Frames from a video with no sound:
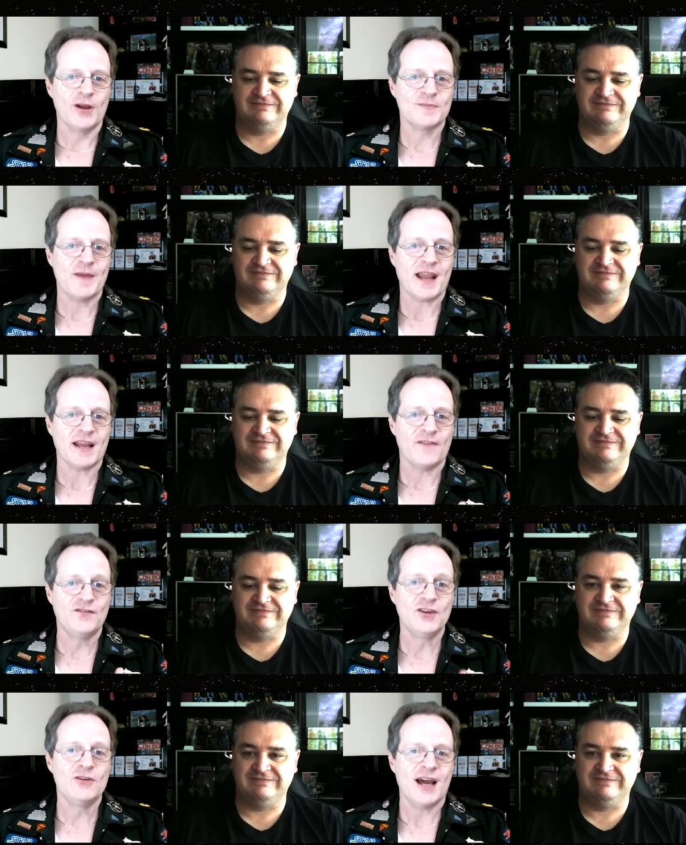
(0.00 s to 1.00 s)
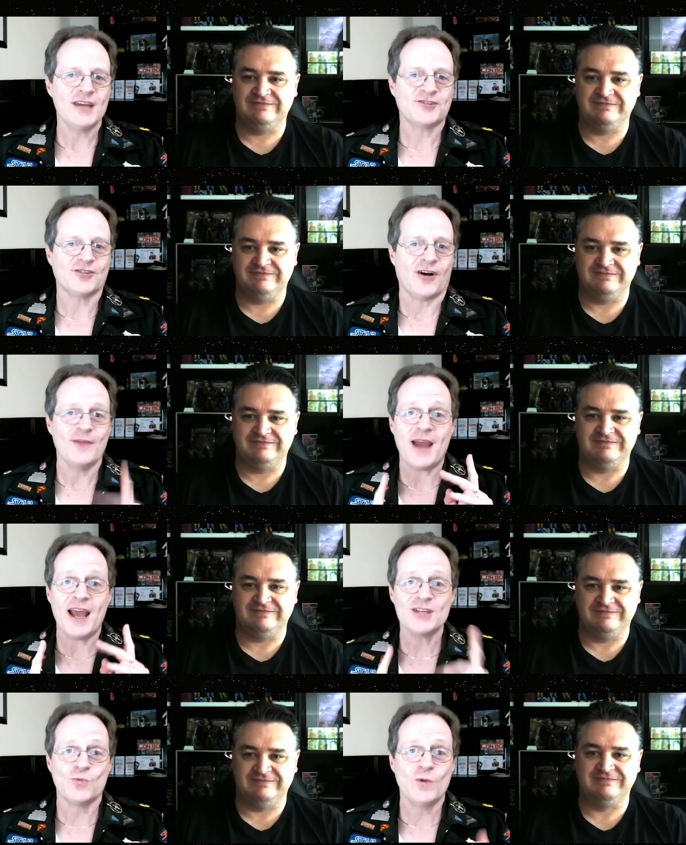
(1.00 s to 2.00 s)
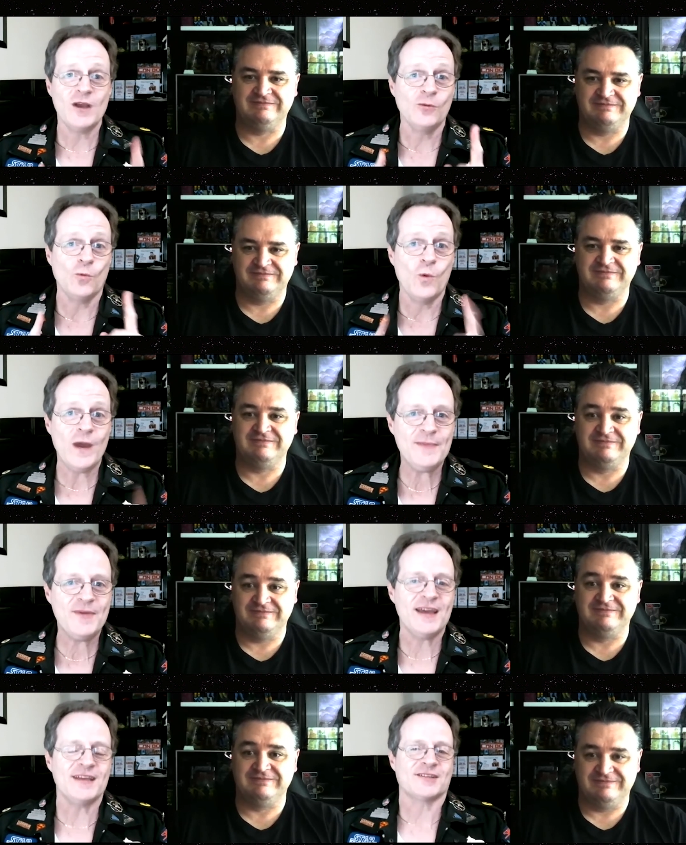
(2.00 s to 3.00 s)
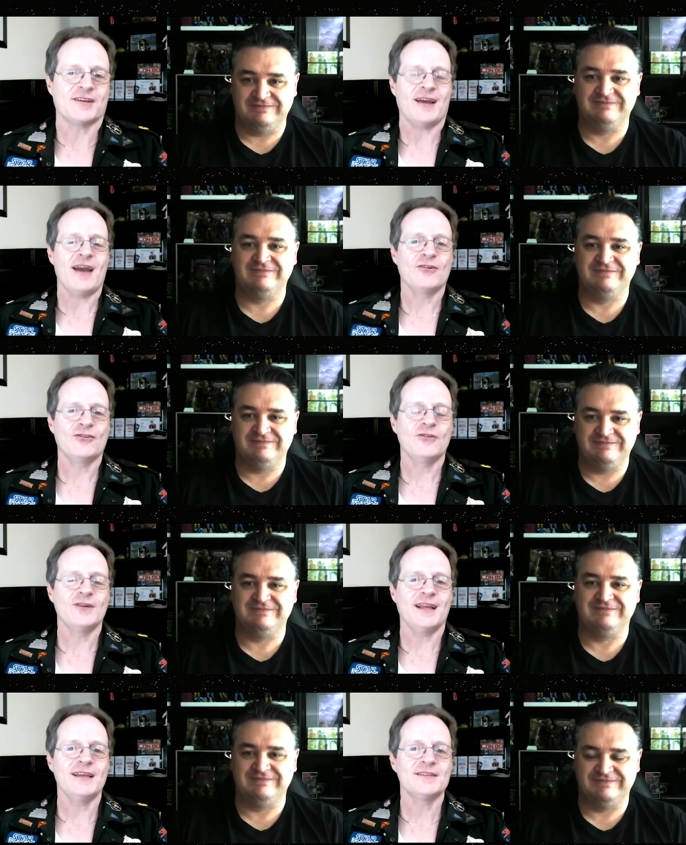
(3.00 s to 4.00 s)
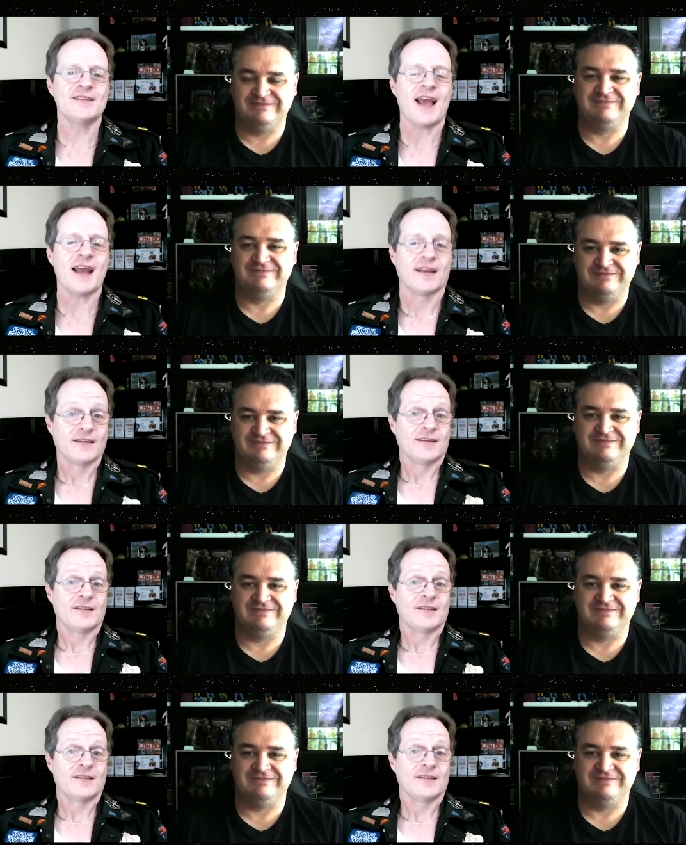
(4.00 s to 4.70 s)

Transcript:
Speaker 1: is back in a few days' time, as will we be. So, how good is that?